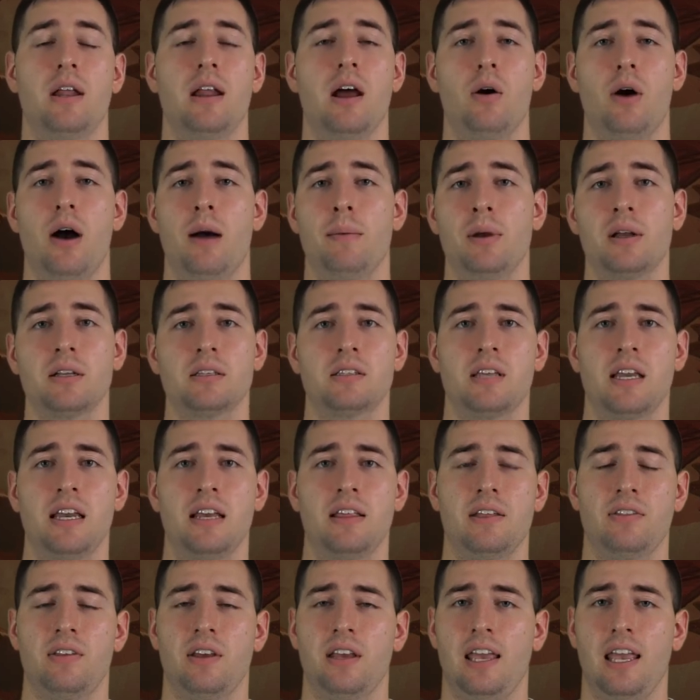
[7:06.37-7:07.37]
Now, I'm not saying
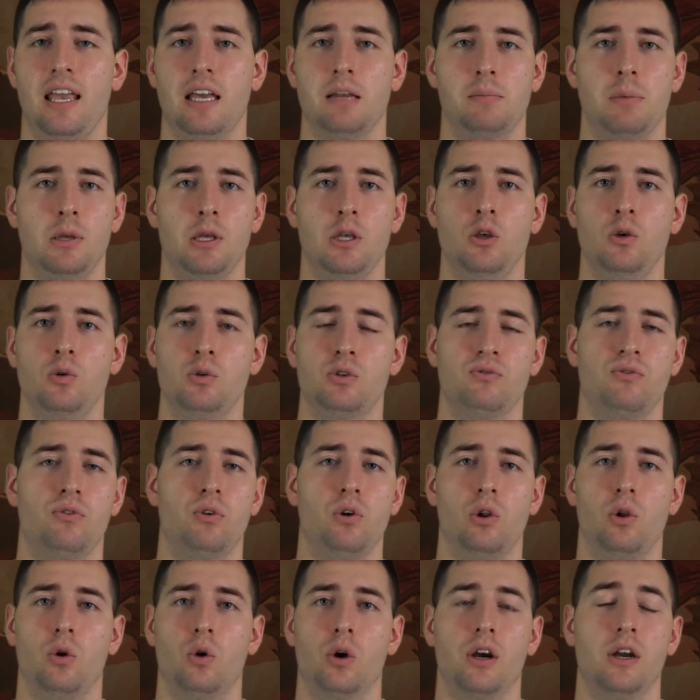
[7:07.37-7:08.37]
that they can't be
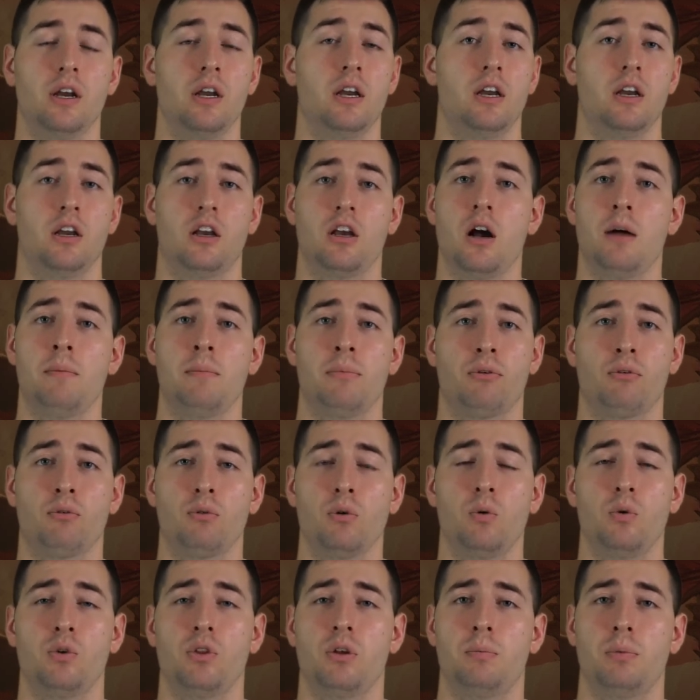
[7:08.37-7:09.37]
useful or come
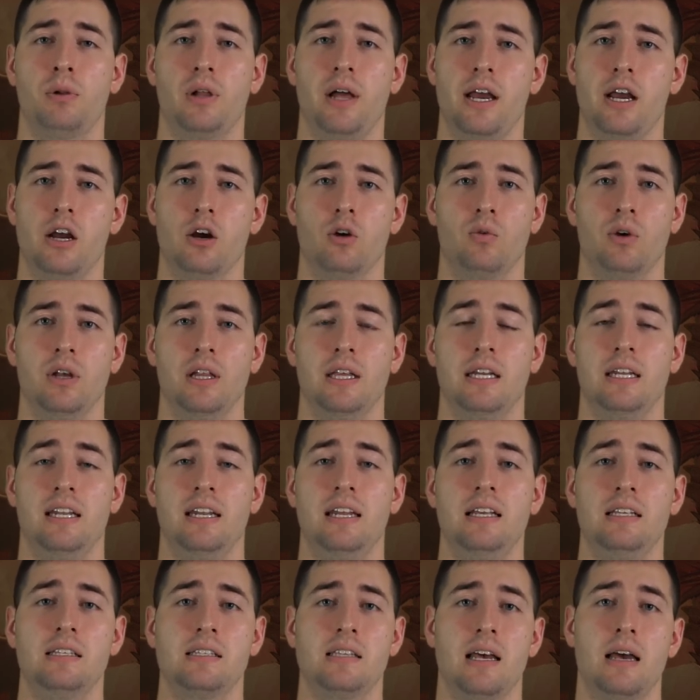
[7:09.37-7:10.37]
through when the player really
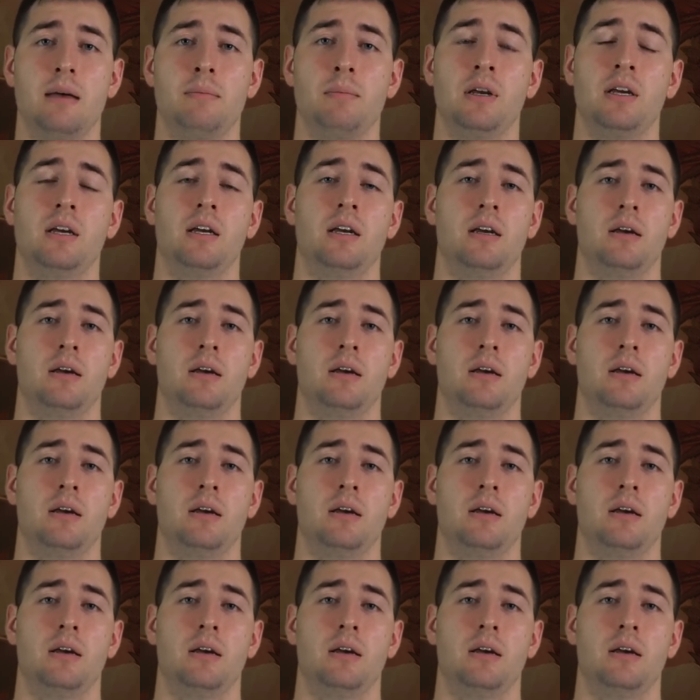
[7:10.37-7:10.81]
needs them,